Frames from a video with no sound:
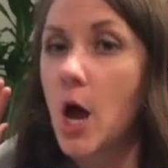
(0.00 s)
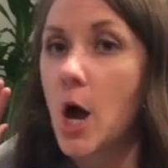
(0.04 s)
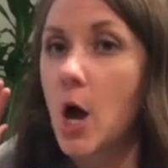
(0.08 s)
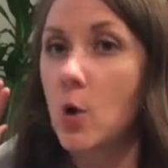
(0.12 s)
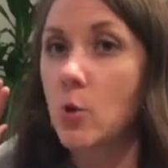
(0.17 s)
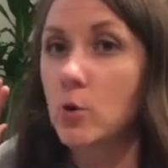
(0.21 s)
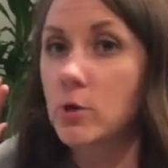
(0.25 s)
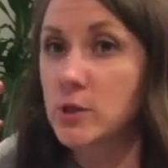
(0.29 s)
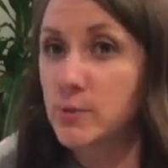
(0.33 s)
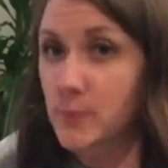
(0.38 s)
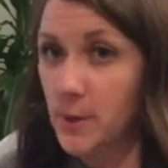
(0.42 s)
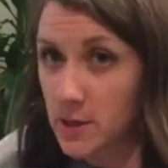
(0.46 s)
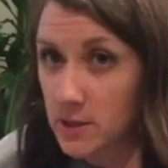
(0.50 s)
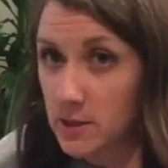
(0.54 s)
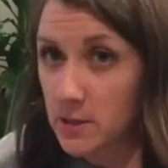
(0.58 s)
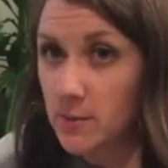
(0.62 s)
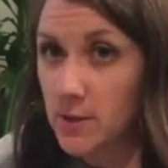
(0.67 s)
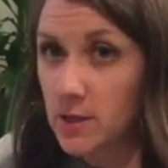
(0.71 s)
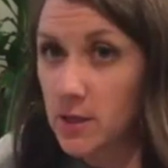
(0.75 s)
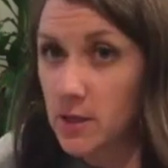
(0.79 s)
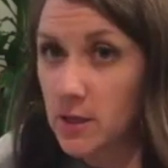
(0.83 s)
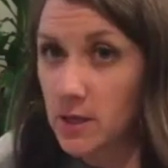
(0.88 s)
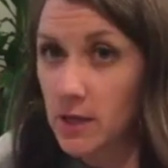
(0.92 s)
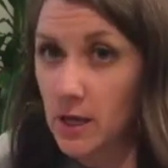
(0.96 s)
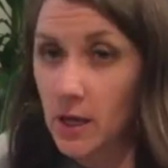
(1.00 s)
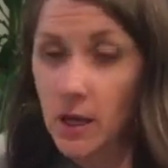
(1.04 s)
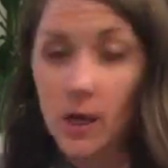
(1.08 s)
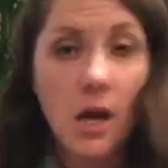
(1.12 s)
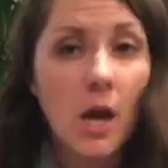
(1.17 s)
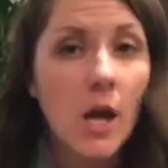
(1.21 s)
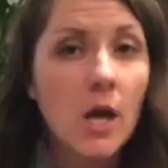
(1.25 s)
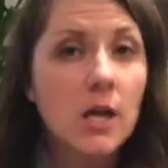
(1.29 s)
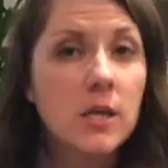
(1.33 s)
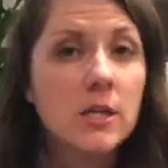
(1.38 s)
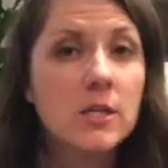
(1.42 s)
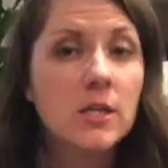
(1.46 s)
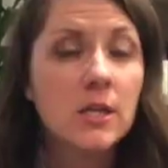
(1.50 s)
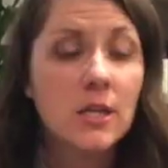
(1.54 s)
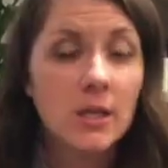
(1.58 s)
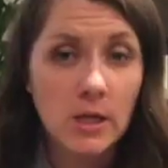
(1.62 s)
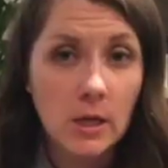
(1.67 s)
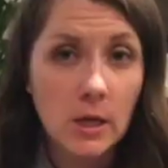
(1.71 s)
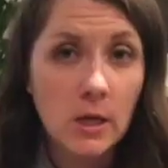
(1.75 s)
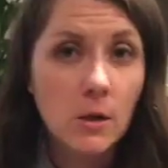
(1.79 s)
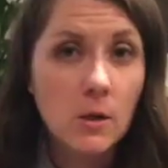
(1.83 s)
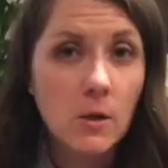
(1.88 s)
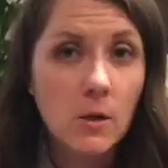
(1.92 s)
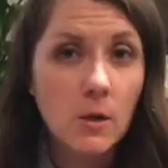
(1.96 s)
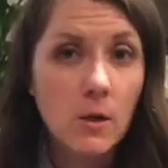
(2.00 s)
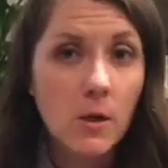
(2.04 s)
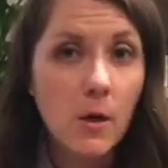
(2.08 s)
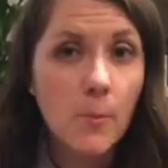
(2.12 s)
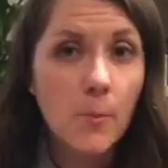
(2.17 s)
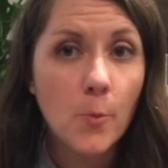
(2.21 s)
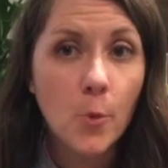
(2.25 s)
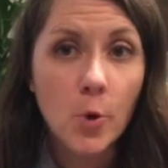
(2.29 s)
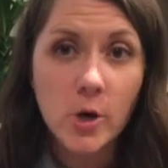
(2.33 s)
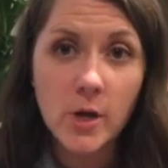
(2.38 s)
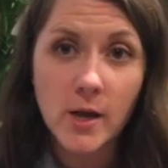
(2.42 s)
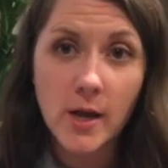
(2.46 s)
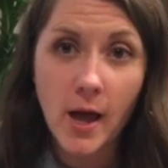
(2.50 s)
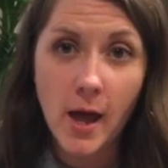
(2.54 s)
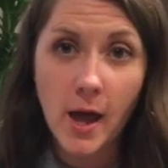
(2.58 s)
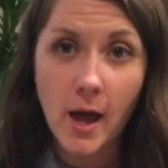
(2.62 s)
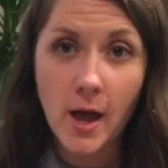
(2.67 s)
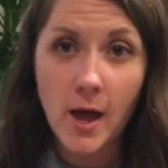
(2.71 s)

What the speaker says: responsibility to kill Mordecai.